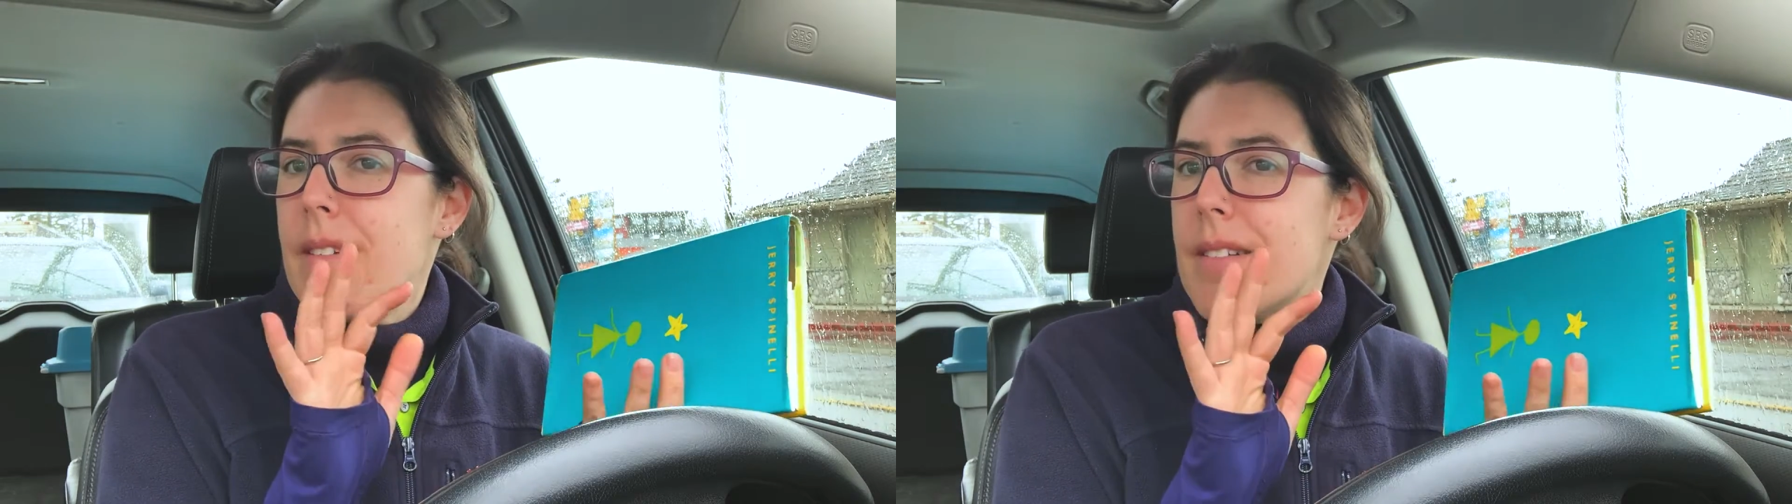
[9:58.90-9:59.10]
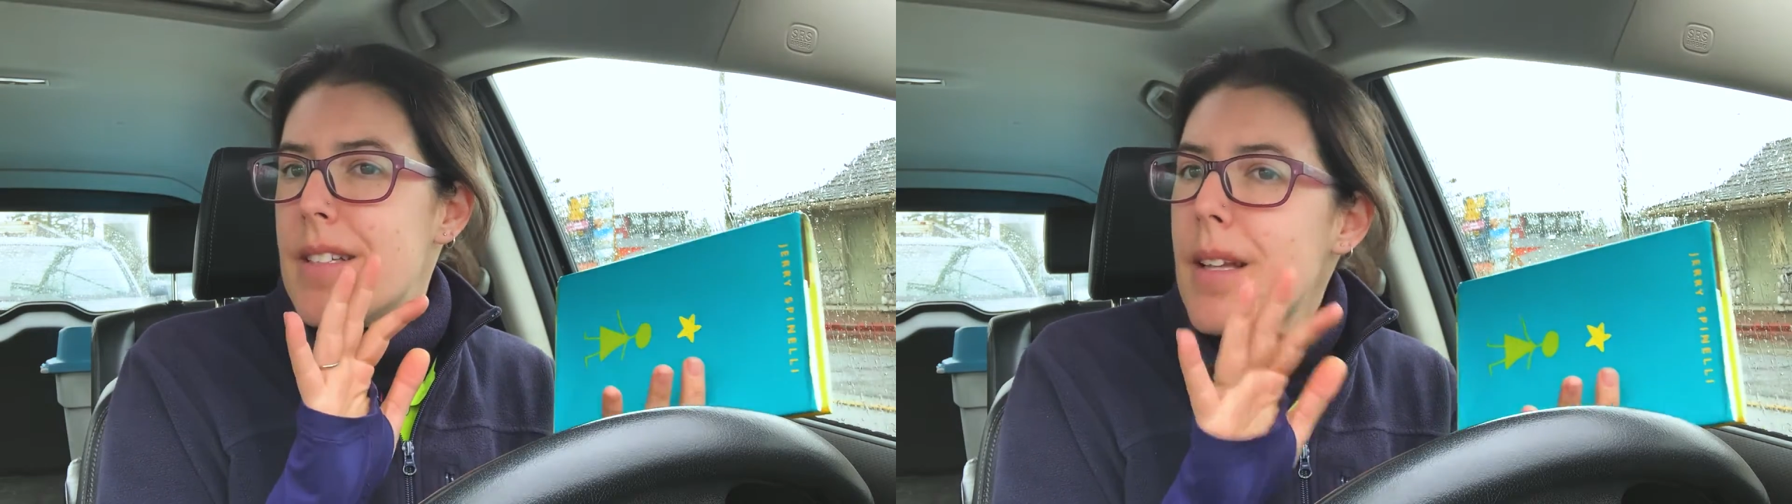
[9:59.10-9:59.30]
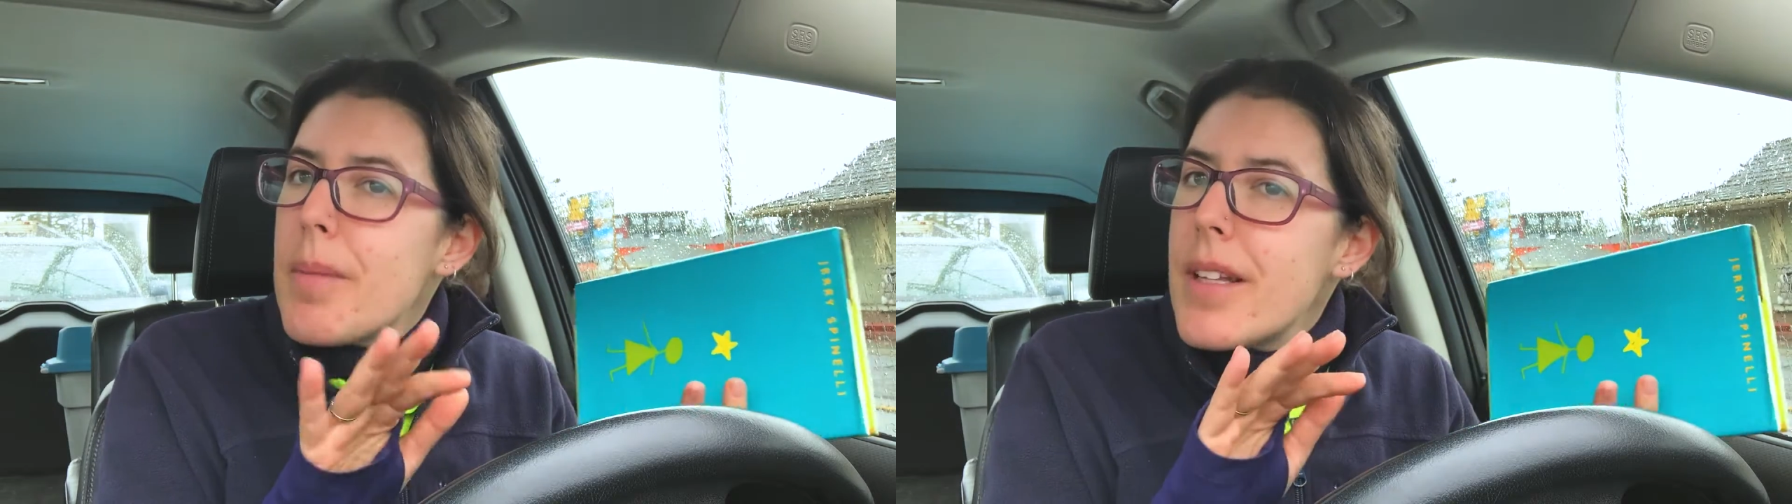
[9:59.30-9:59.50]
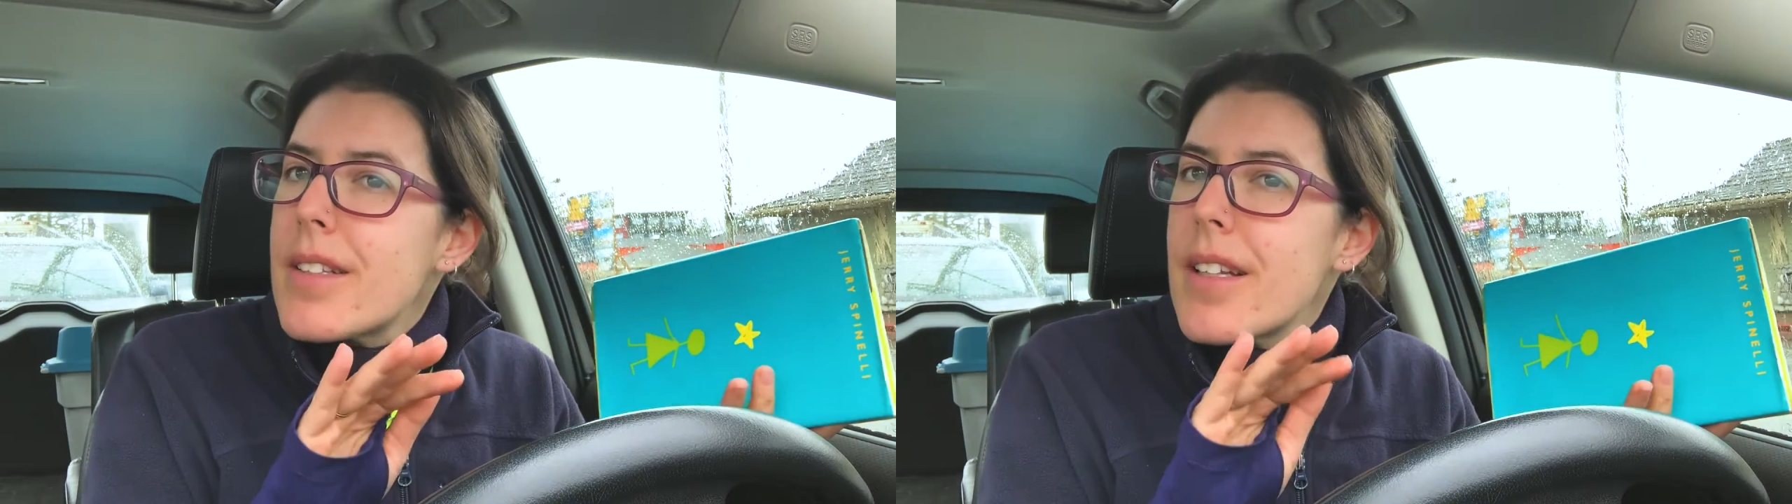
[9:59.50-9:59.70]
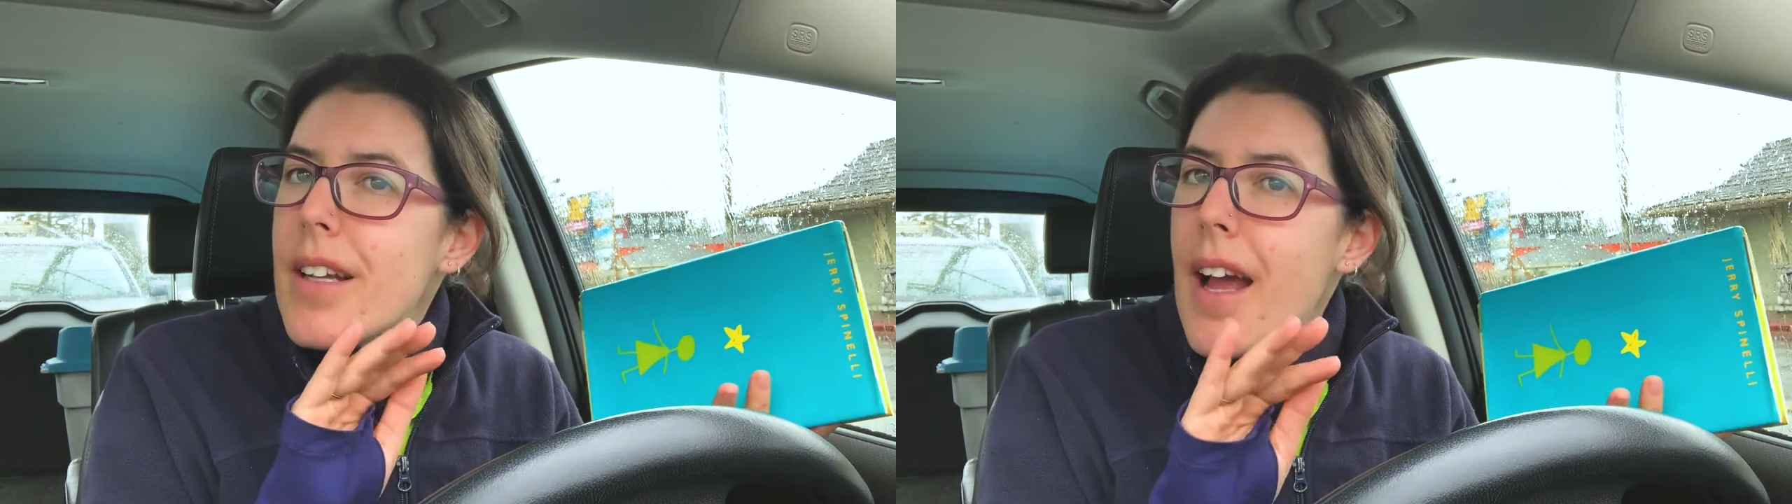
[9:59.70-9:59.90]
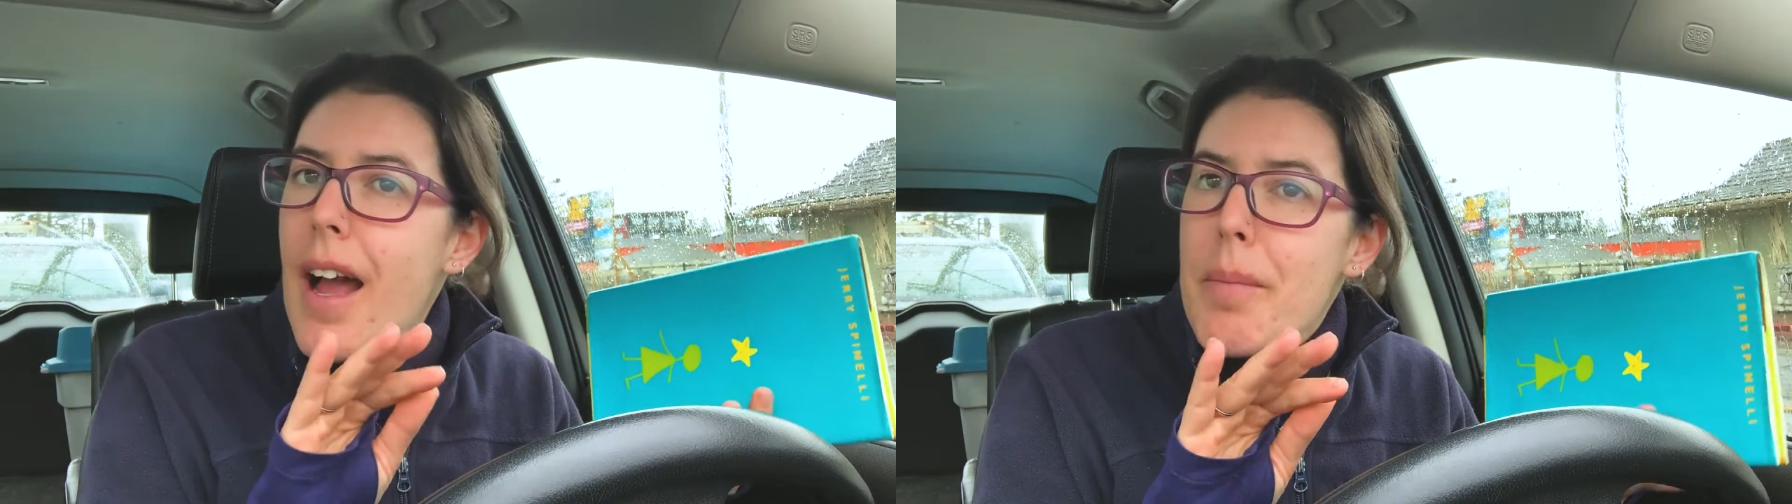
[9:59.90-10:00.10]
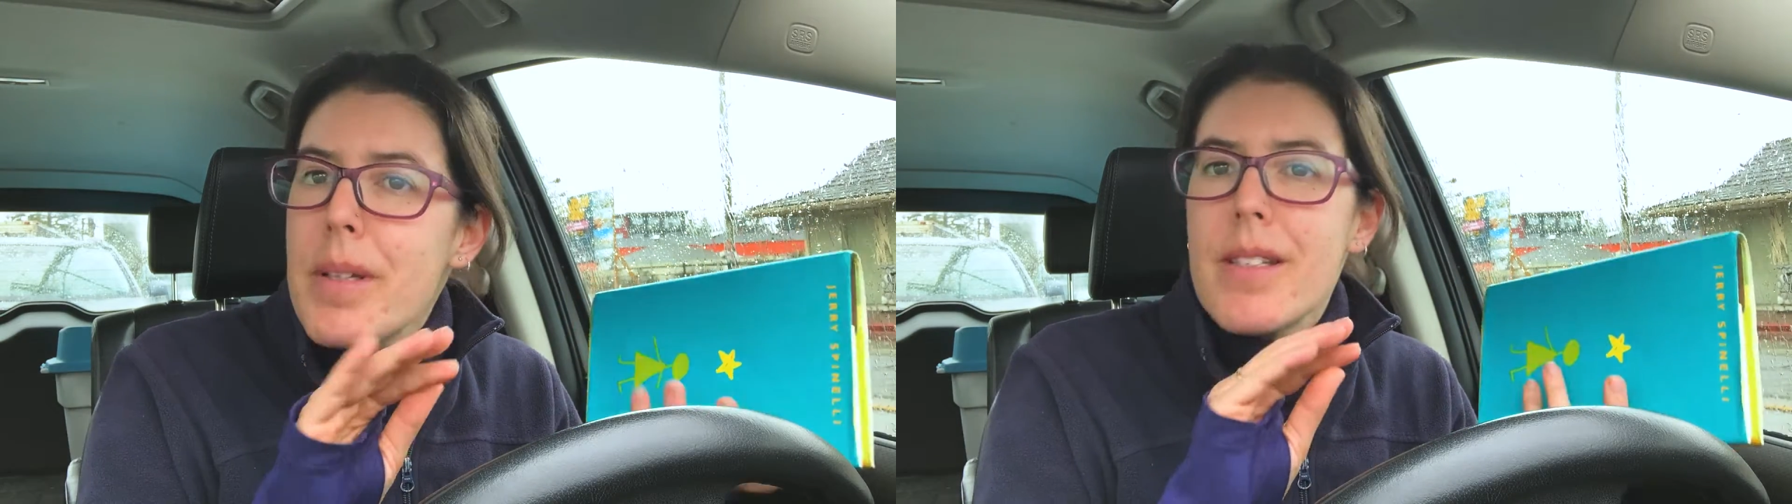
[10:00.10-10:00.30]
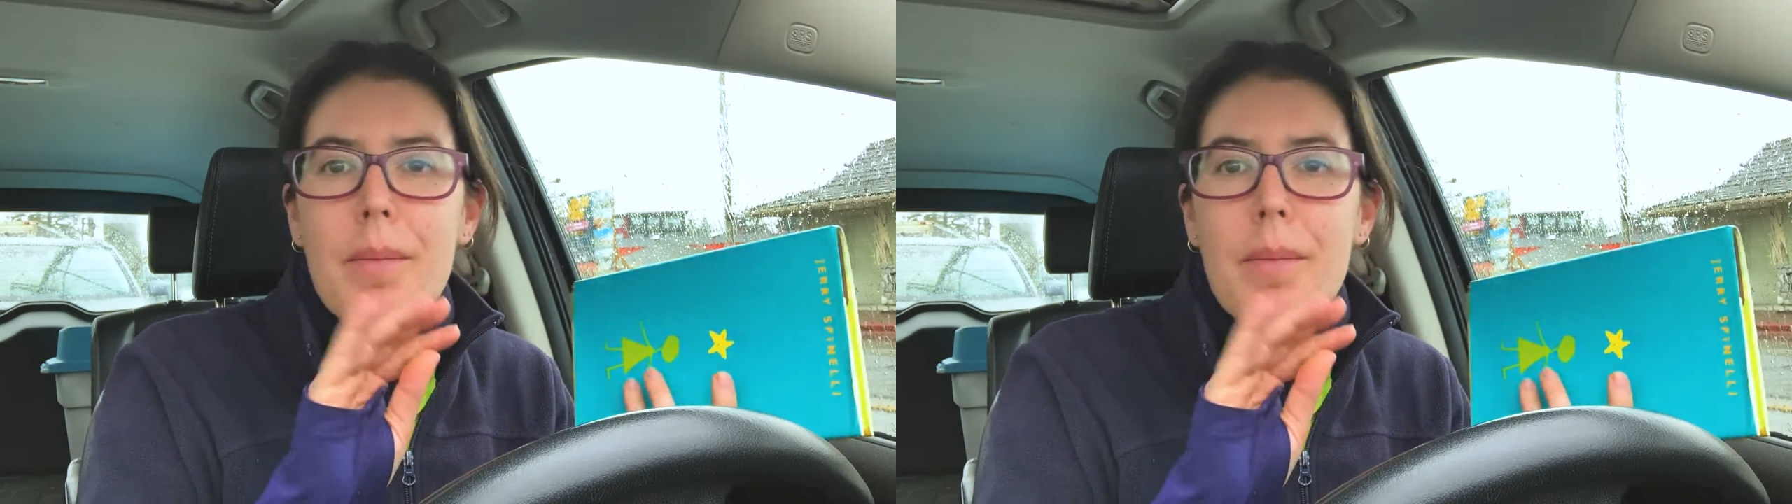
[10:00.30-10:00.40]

something's gonna happen,